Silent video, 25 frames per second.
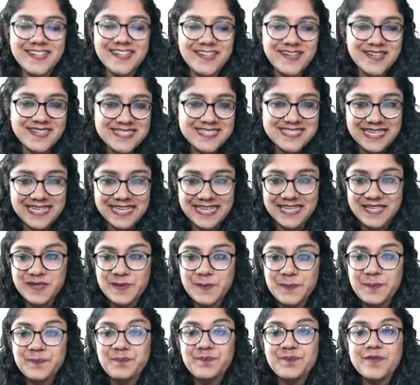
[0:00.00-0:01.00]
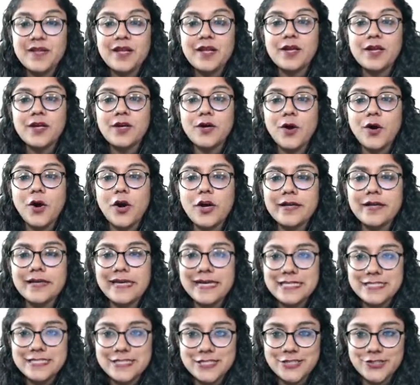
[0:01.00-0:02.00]
Second,
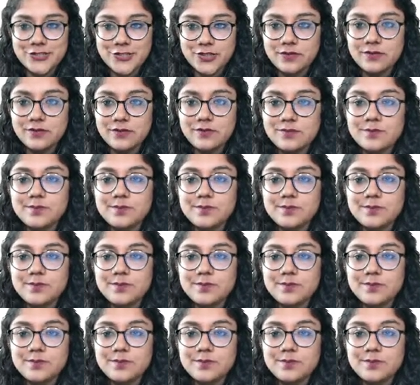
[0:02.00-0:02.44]
organization